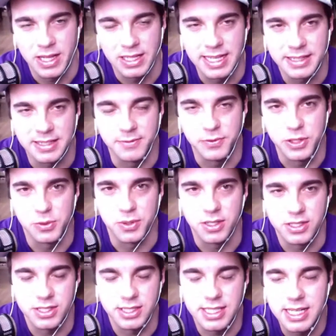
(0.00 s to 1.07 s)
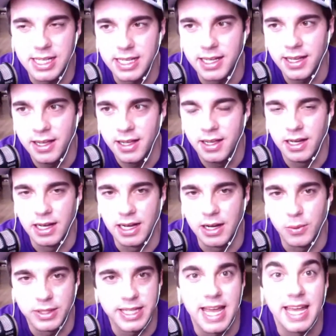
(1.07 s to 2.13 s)
let the viewers see
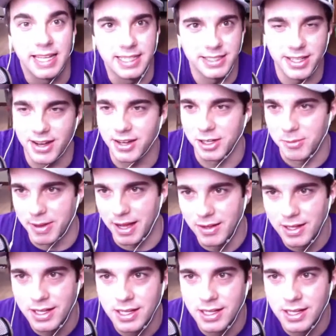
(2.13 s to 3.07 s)
what the heck he's talking about.